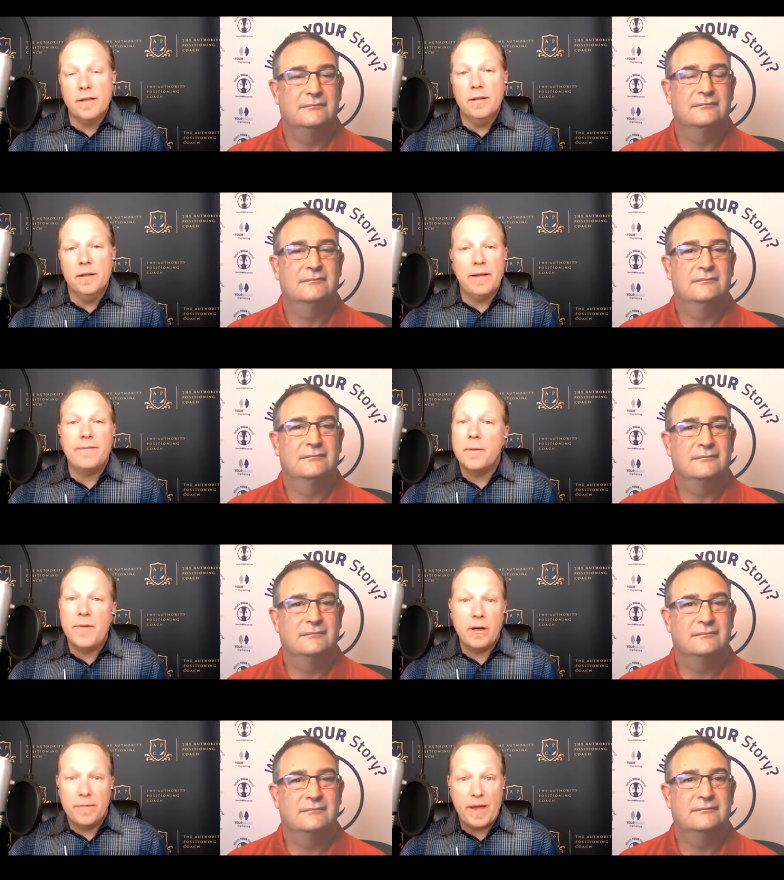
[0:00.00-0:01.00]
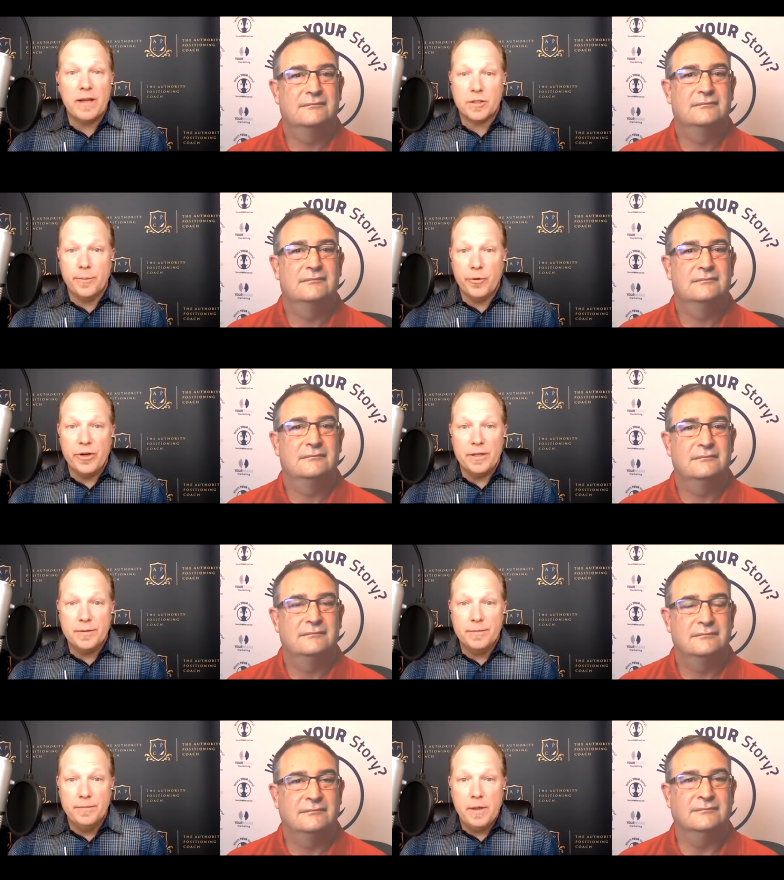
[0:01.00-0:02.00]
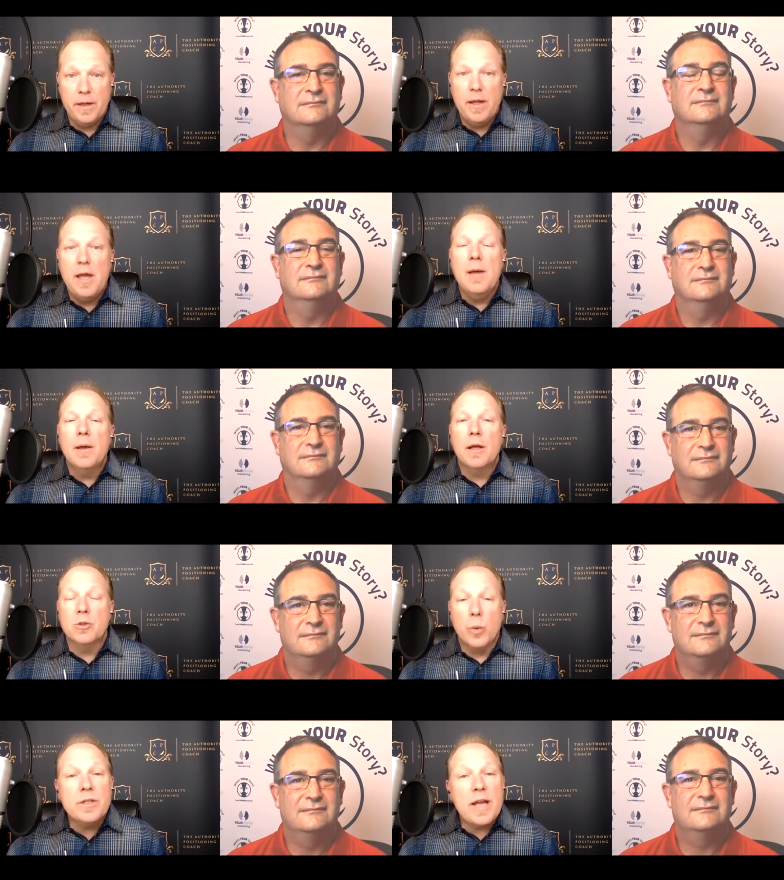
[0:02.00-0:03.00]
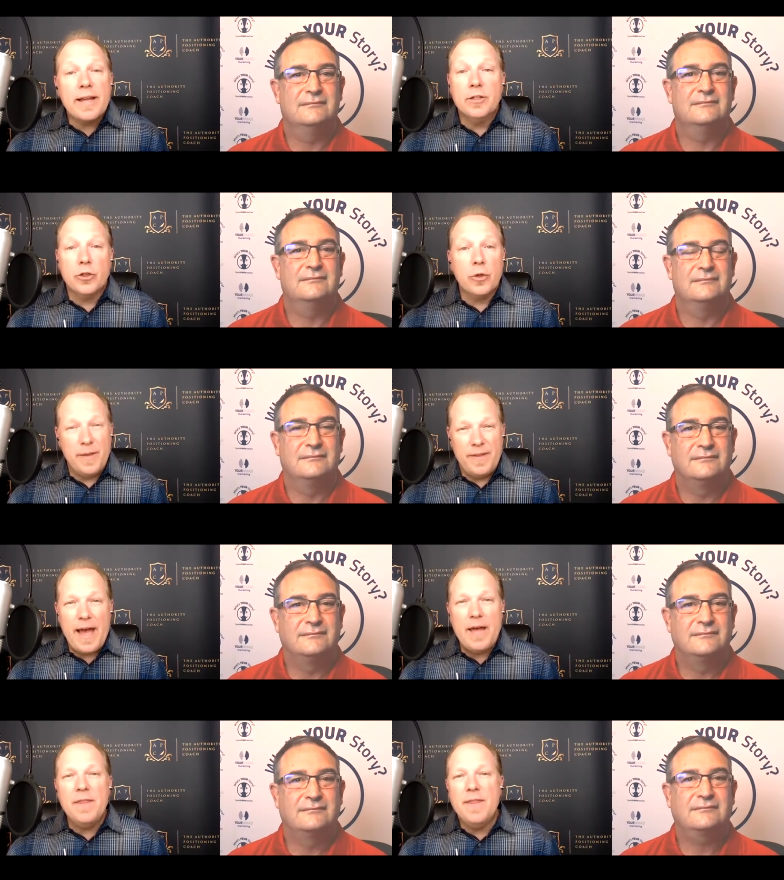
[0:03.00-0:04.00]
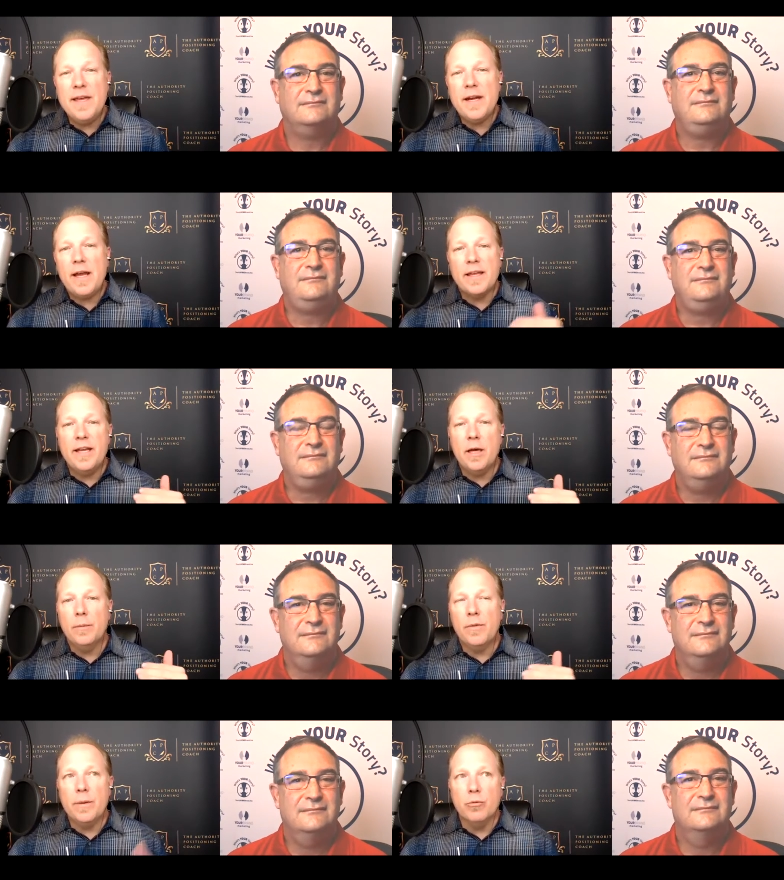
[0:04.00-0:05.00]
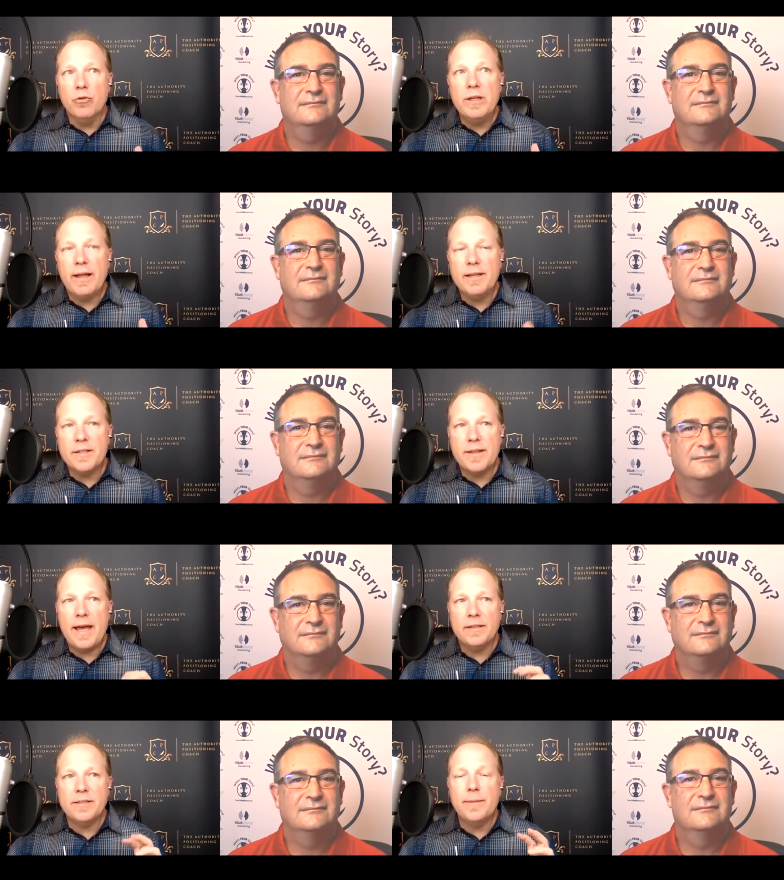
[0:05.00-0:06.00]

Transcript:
Speaker 1: lifetime value of that customer is. Because mm-hmm. once I could determine that, then I can help them realize that some